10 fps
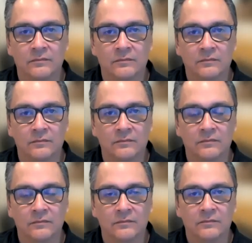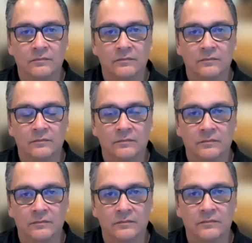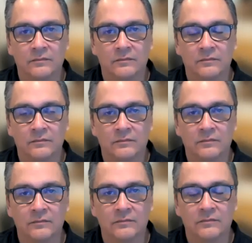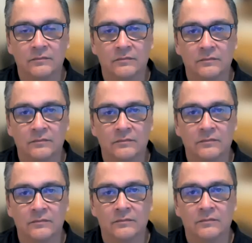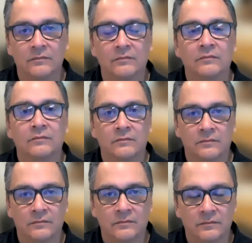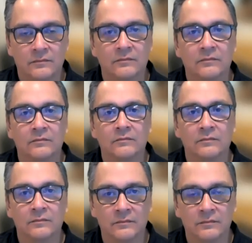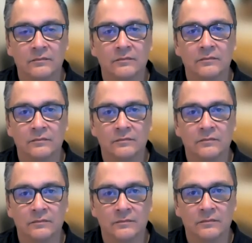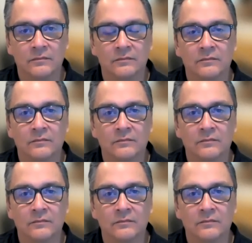This person isn't speaking.